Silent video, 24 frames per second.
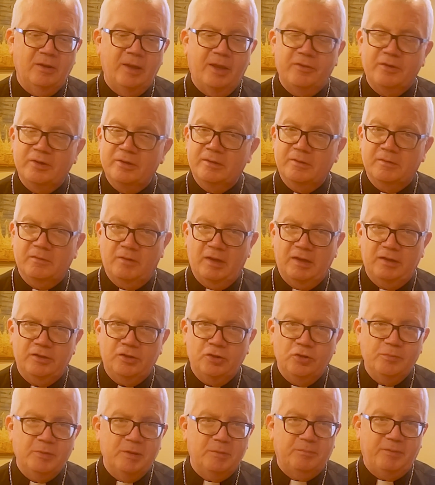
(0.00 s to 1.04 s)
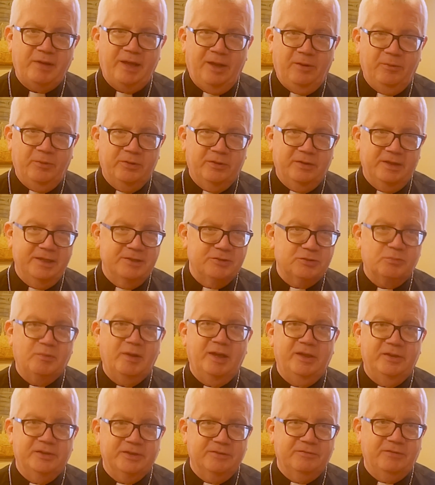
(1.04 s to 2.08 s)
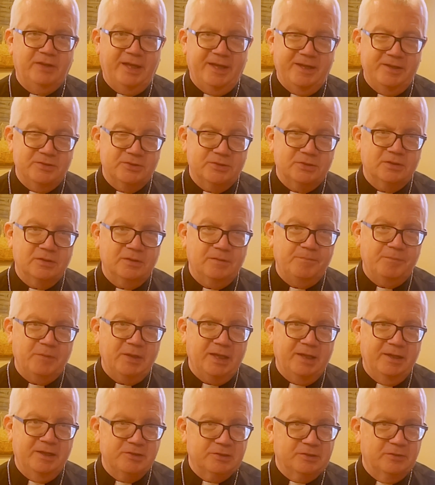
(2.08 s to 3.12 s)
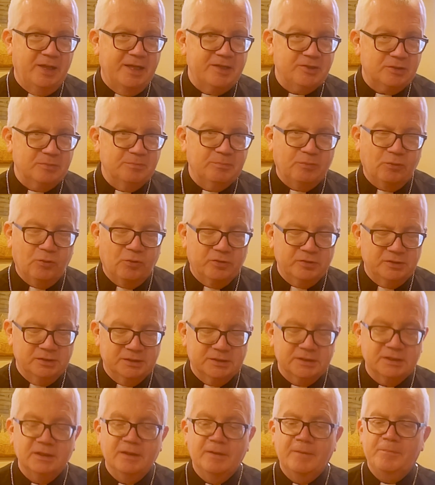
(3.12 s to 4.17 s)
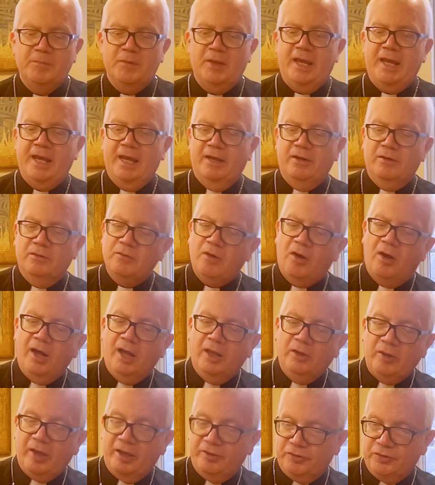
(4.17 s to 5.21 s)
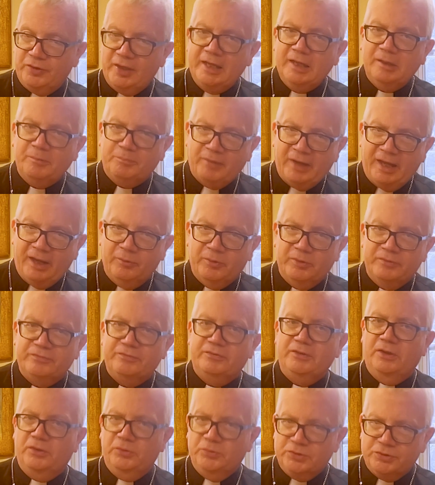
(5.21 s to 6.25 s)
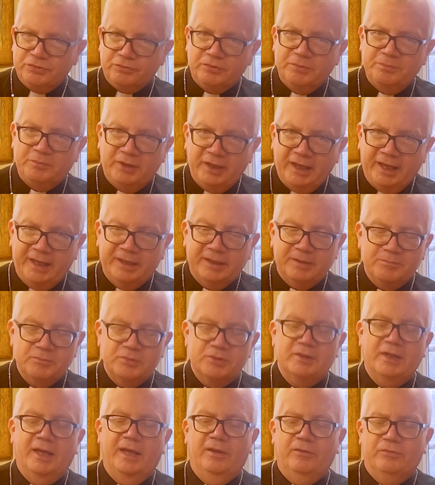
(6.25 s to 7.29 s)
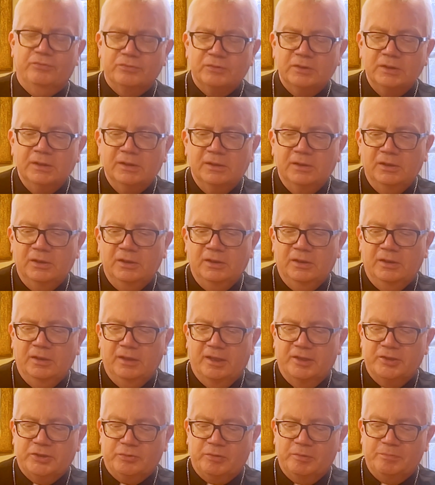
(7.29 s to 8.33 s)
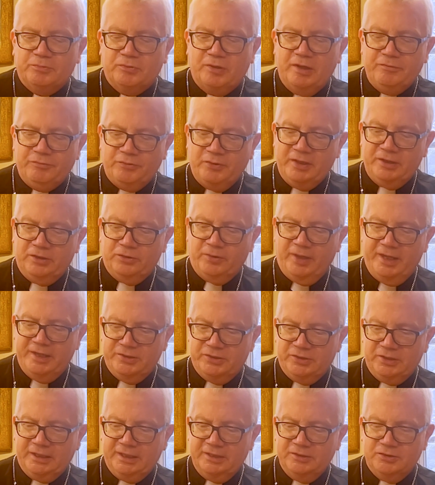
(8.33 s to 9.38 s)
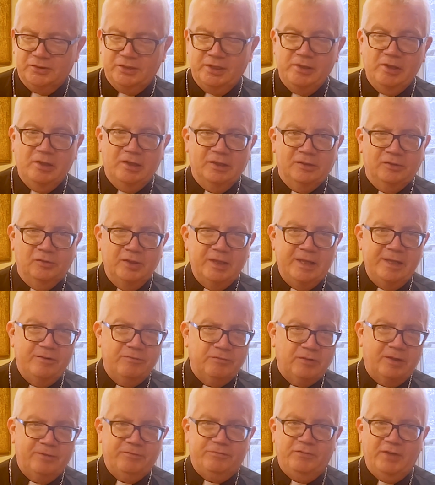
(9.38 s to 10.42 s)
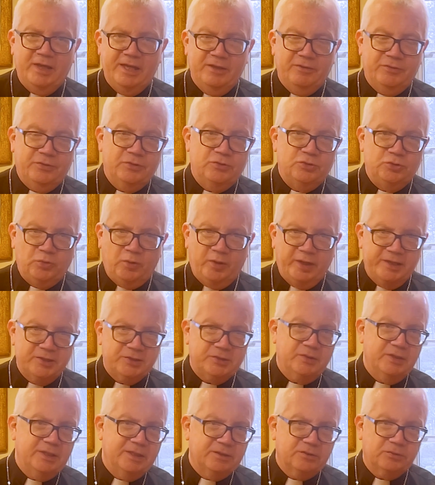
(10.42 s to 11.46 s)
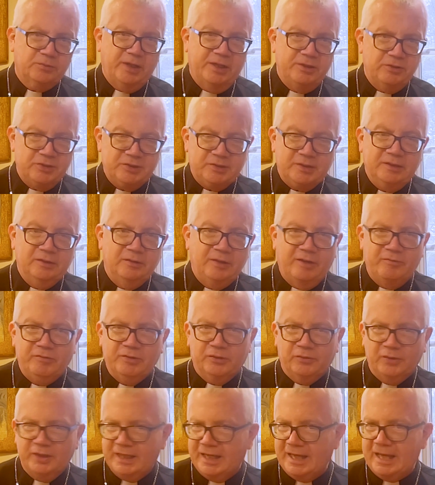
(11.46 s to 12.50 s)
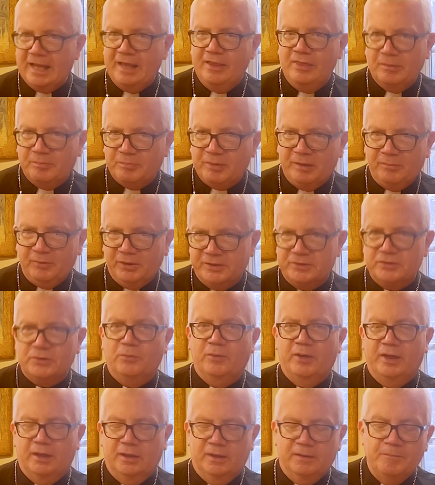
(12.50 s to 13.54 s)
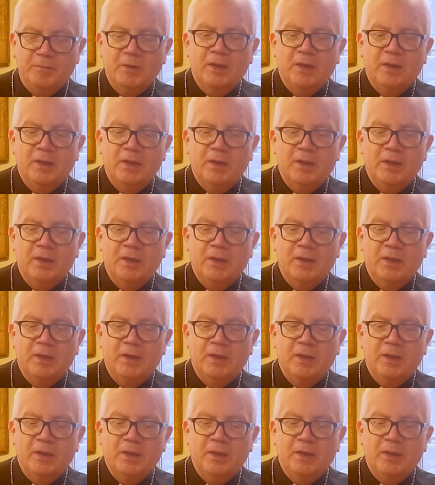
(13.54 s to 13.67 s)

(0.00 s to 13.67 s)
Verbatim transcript: other human power is relativized and is less important, and all authentic power flows from God himself. And so we pray for that grace to continue to live our faith joyously, courageously, lovingly in the public square,